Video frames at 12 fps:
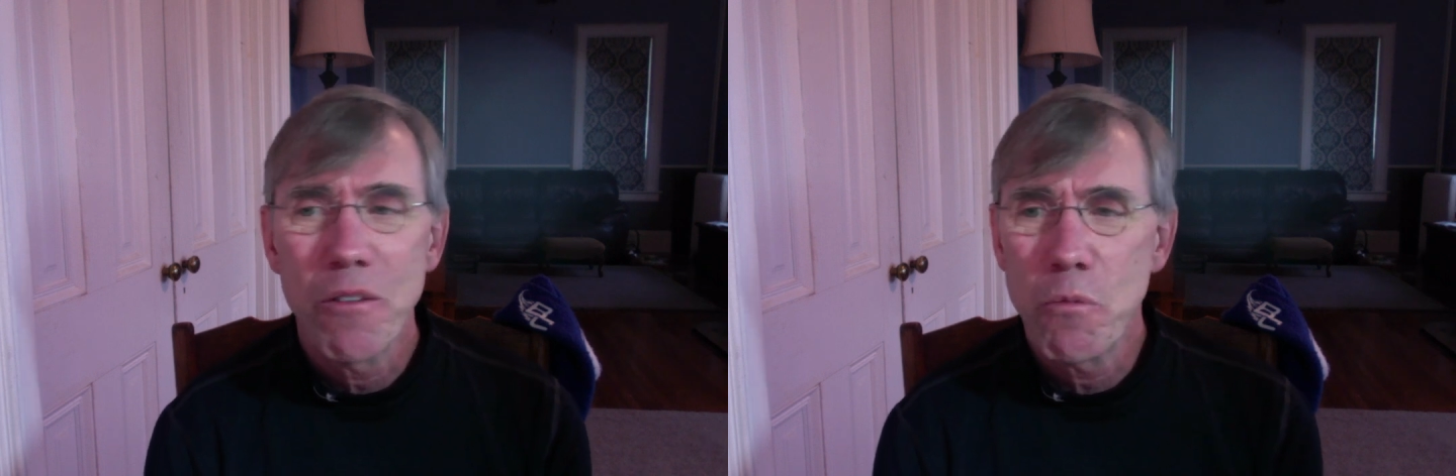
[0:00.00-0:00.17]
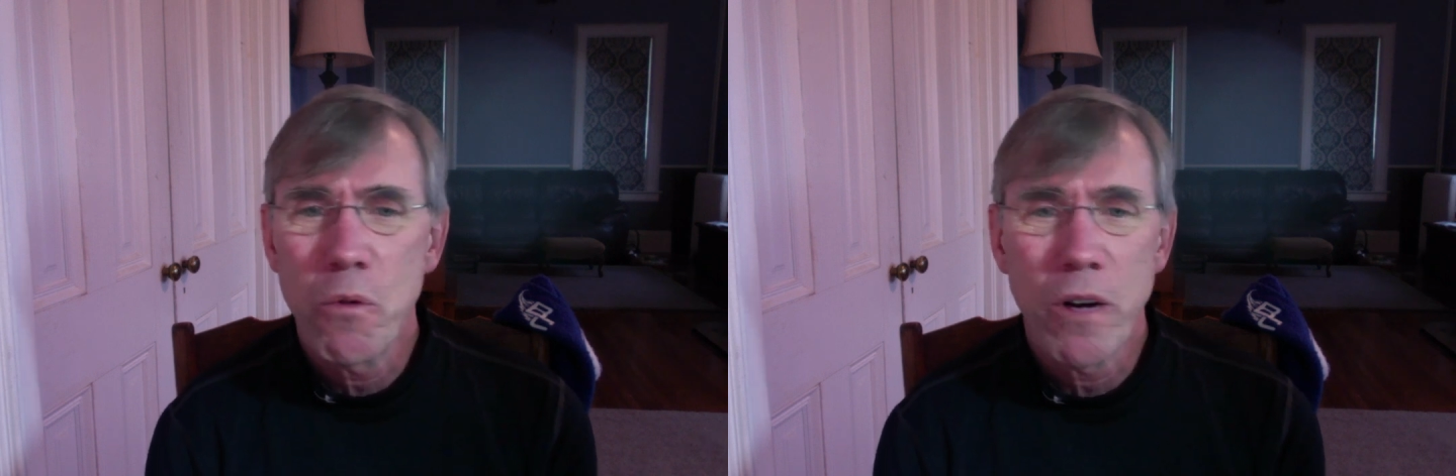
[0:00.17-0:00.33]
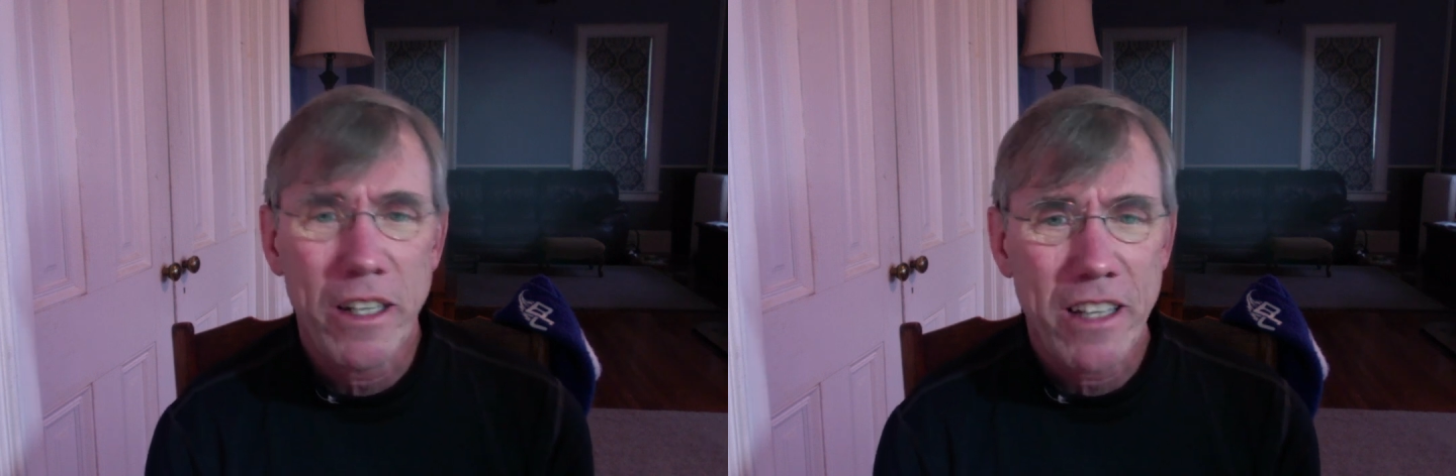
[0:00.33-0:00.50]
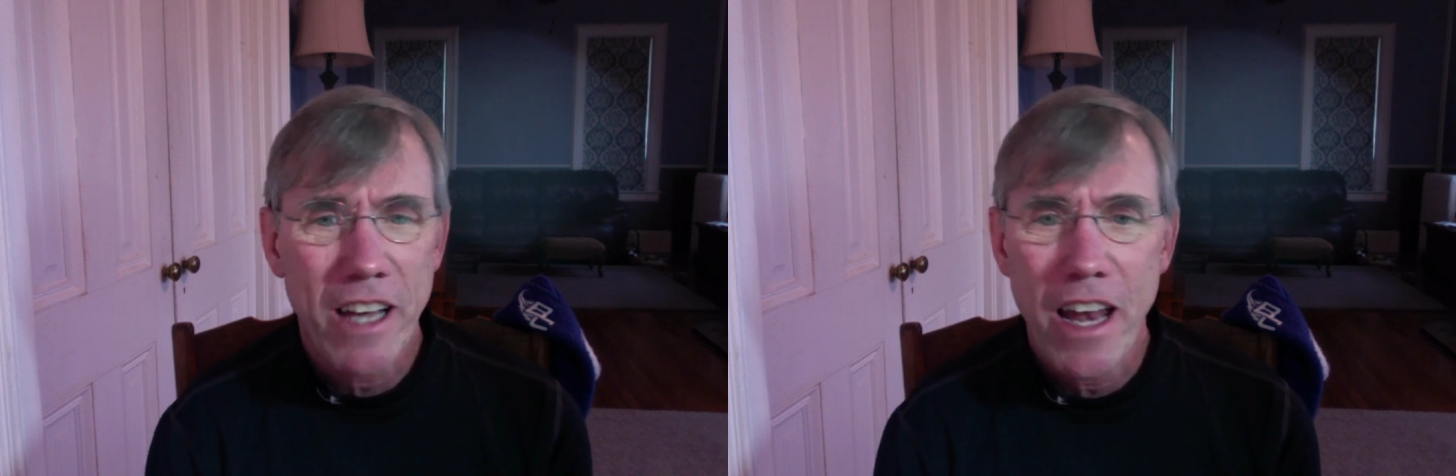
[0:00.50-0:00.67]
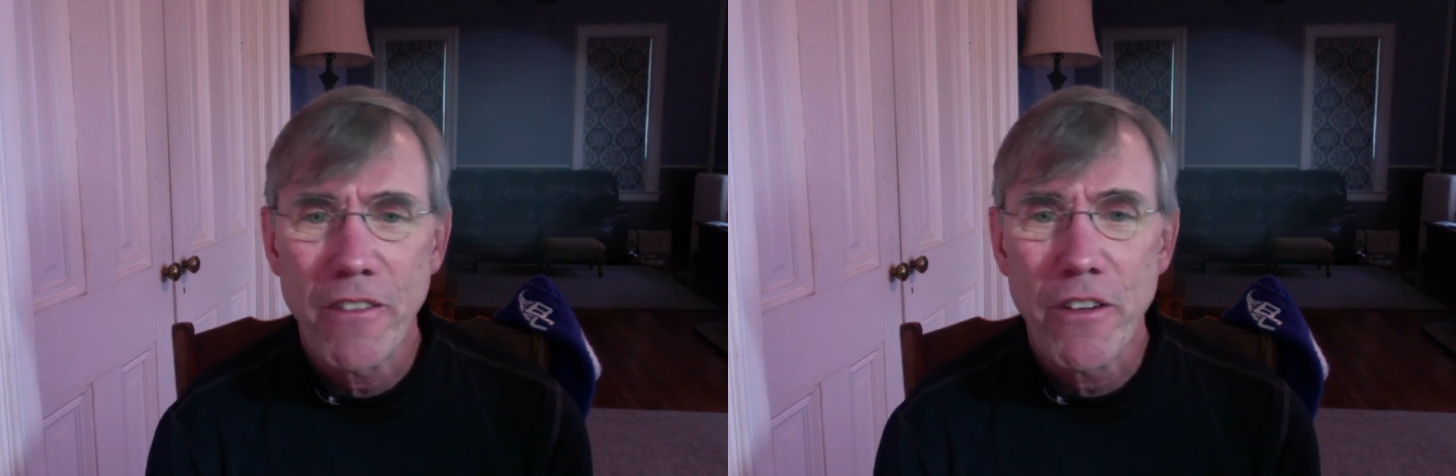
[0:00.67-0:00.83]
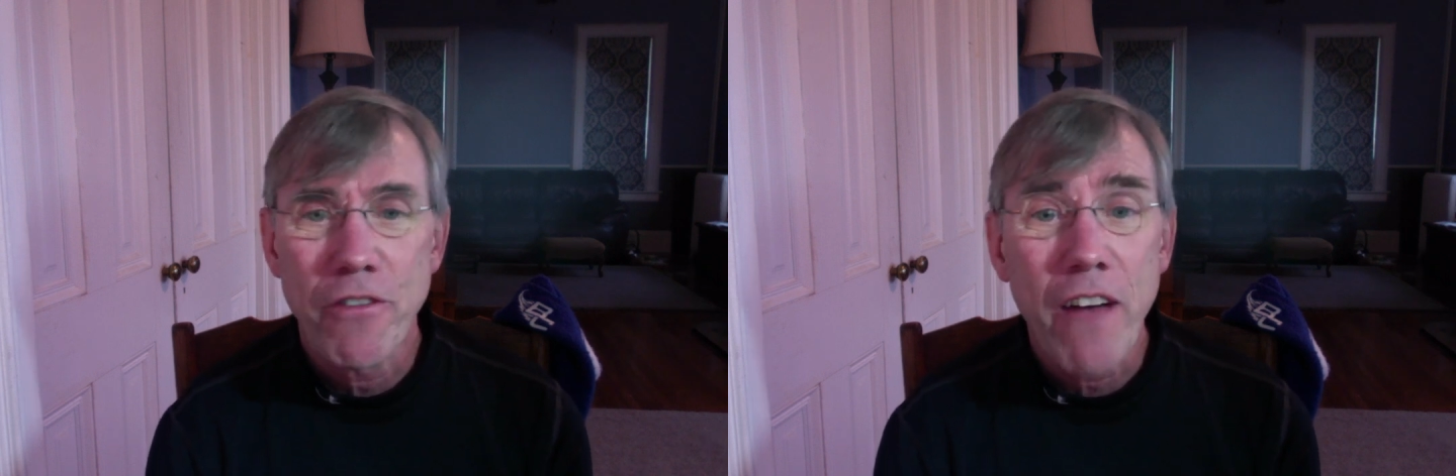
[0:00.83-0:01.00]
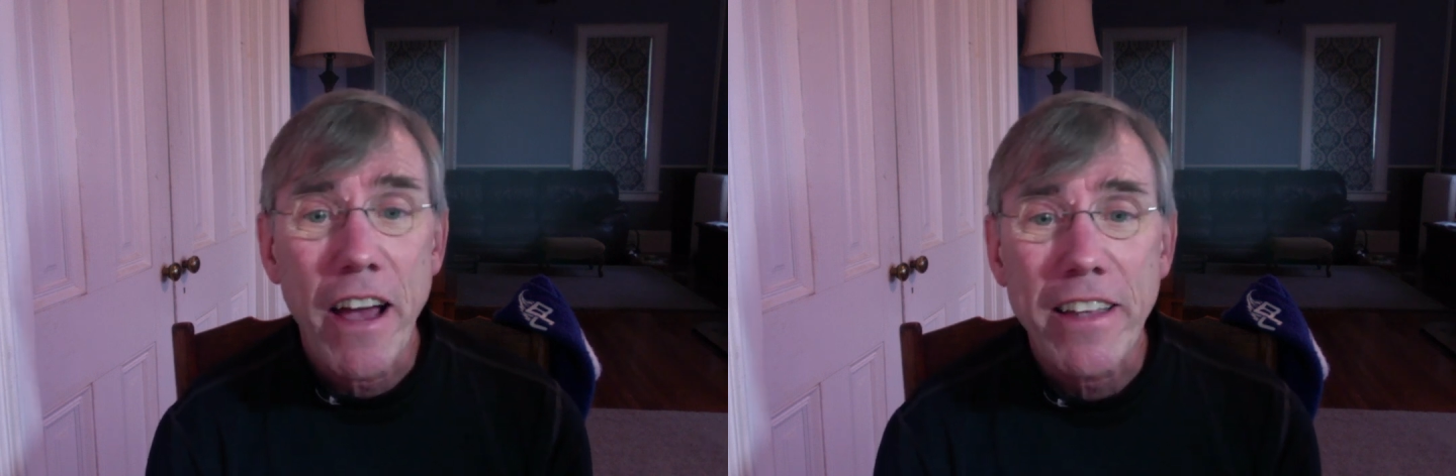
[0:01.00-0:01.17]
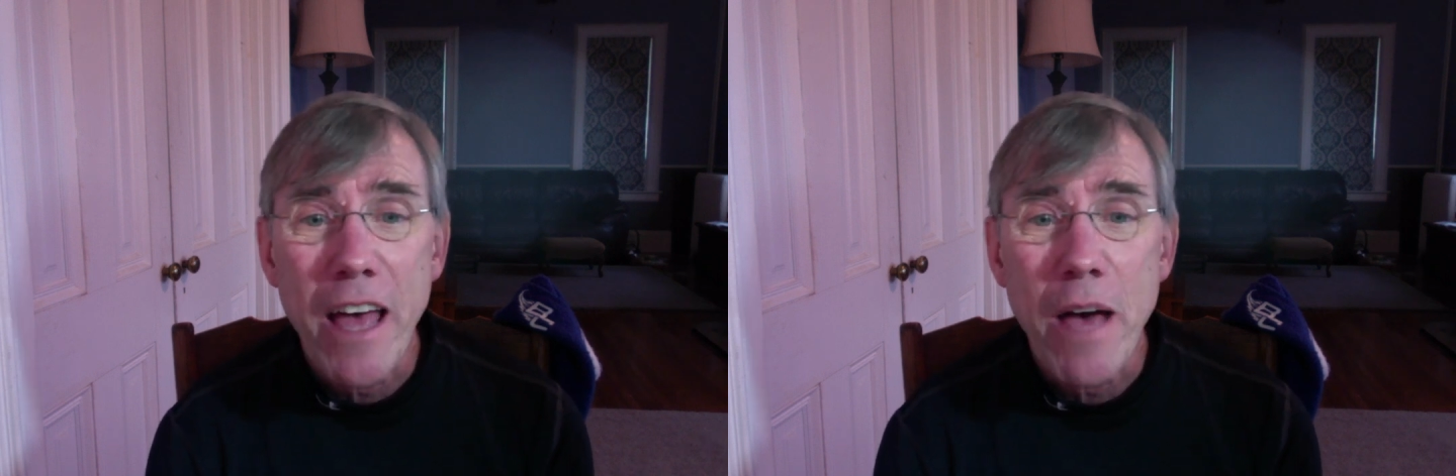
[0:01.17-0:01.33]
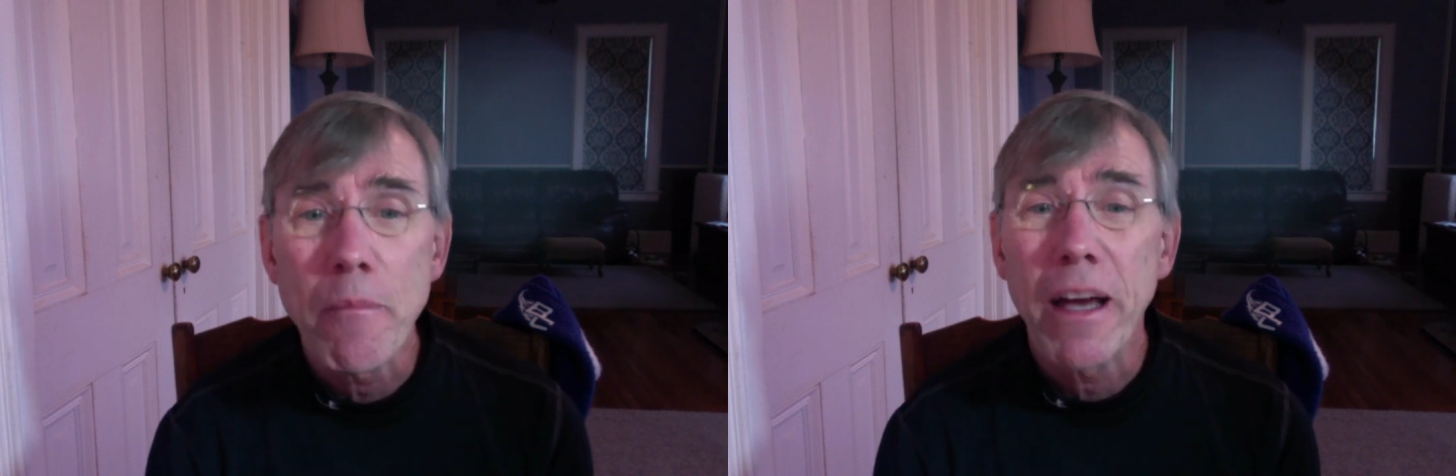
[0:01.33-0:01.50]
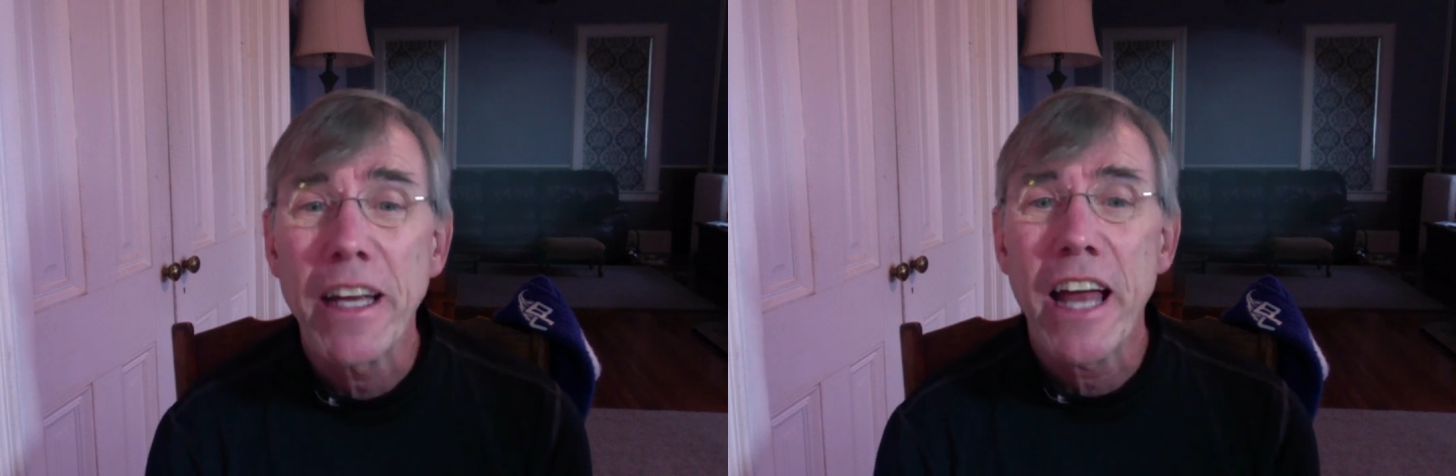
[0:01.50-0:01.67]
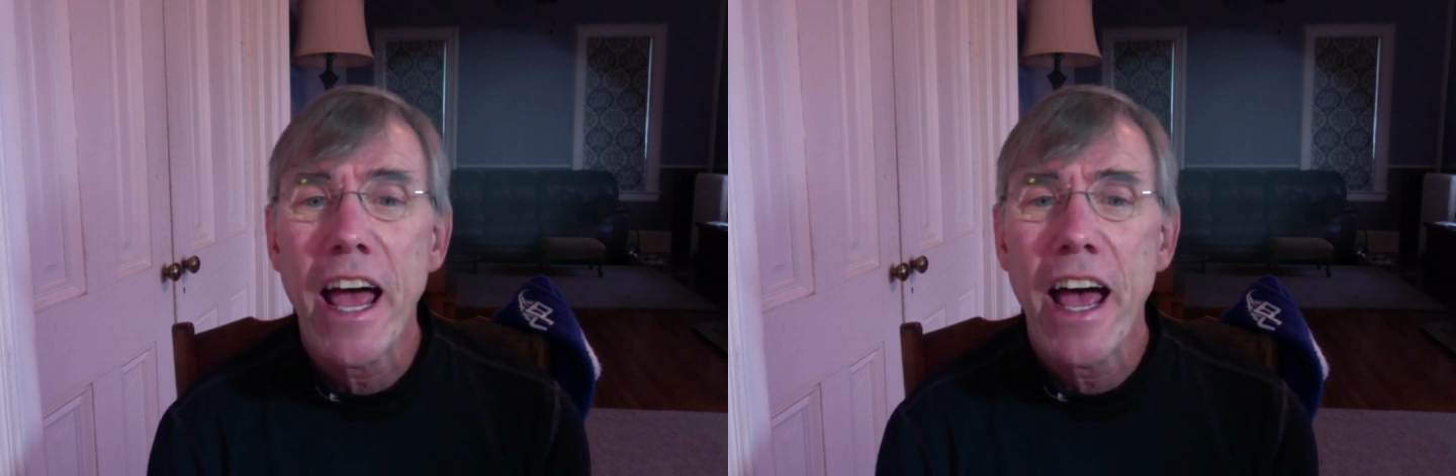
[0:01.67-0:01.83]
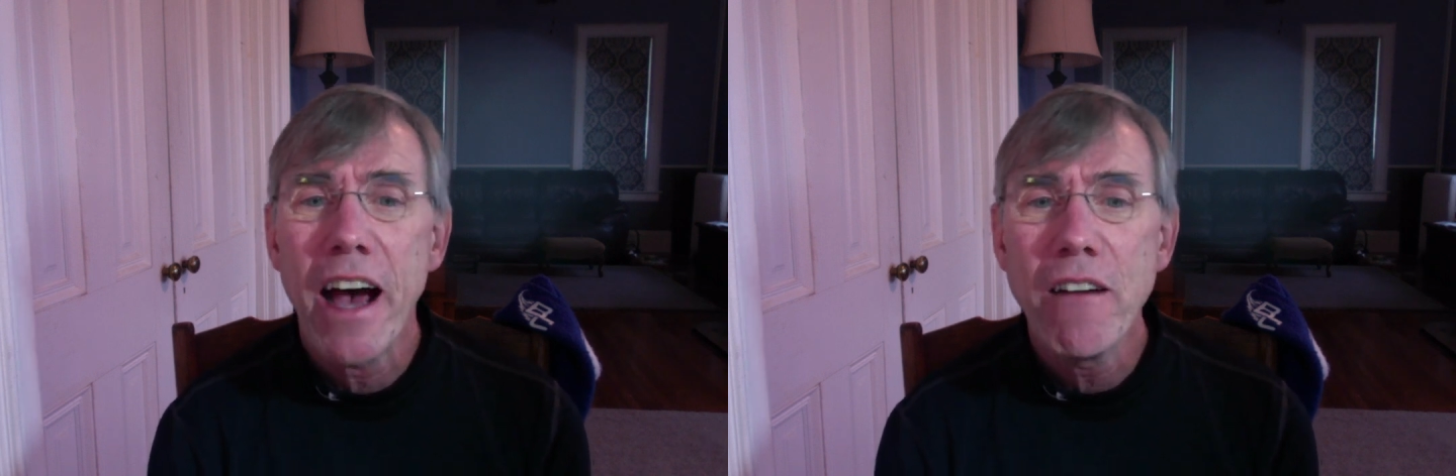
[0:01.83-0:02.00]
what kind of effect that might
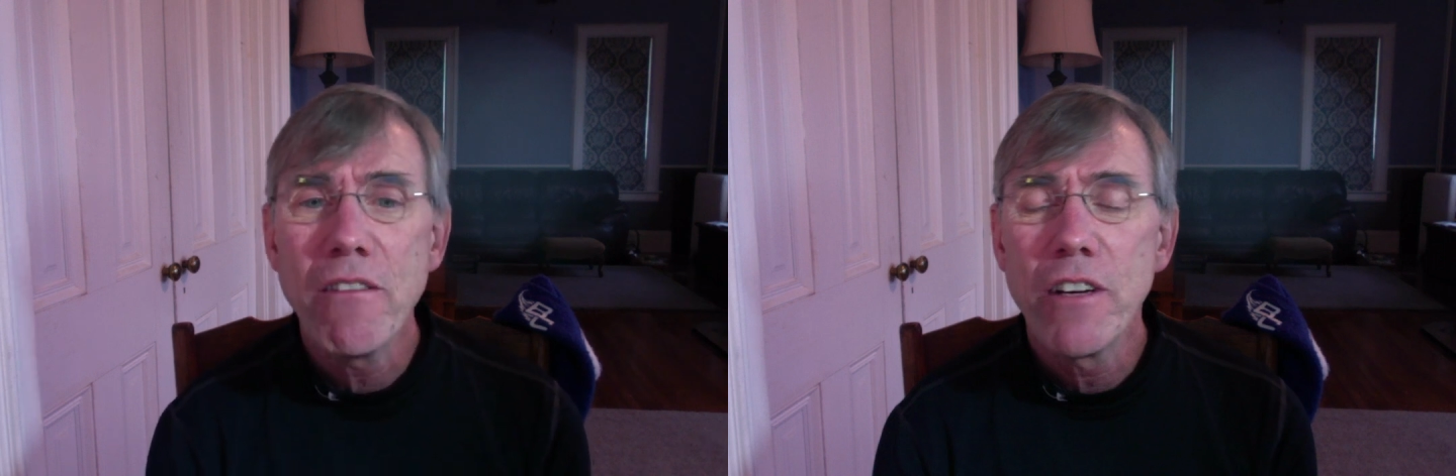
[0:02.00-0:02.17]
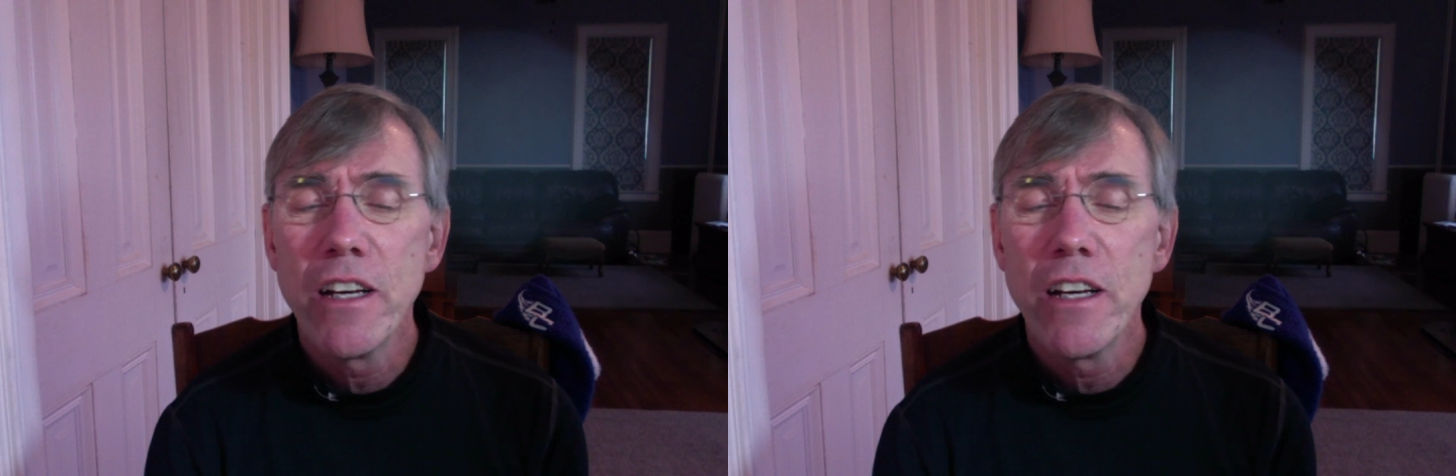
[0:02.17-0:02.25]
have.